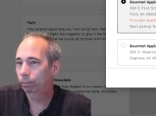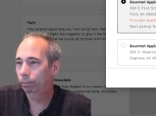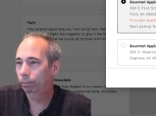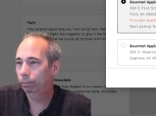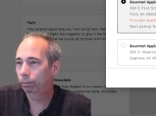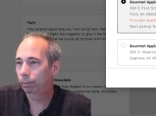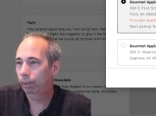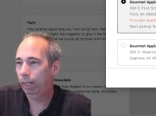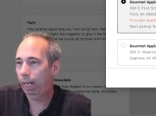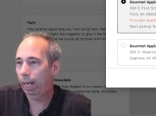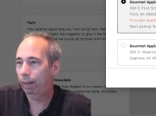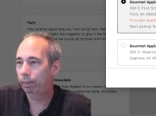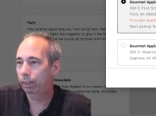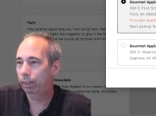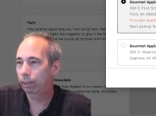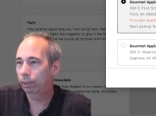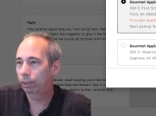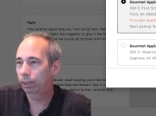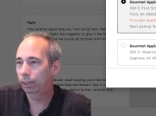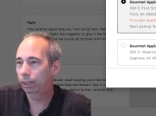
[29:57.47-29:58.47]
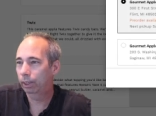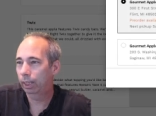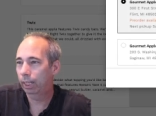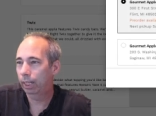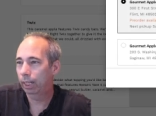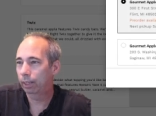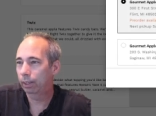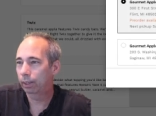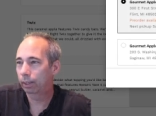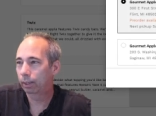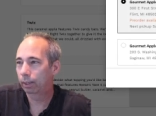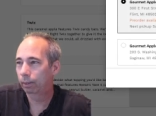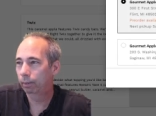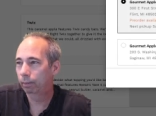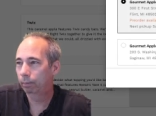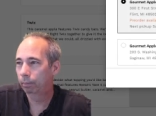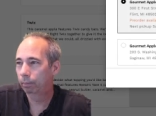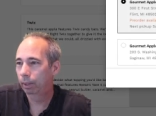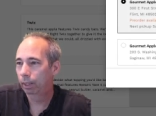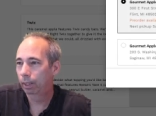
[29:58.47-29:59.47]
have it sent.
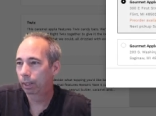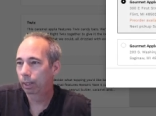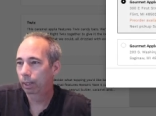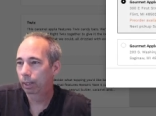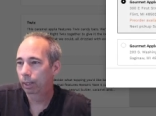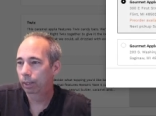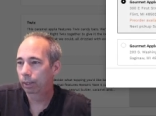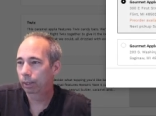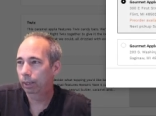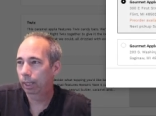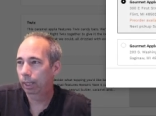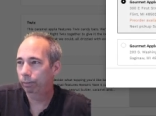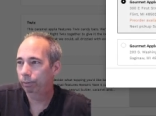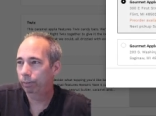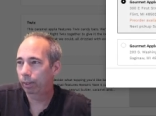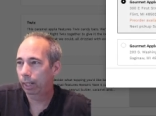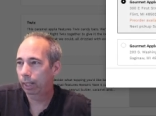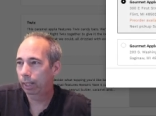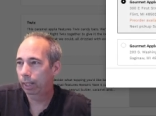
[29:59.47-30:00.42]
See if I hit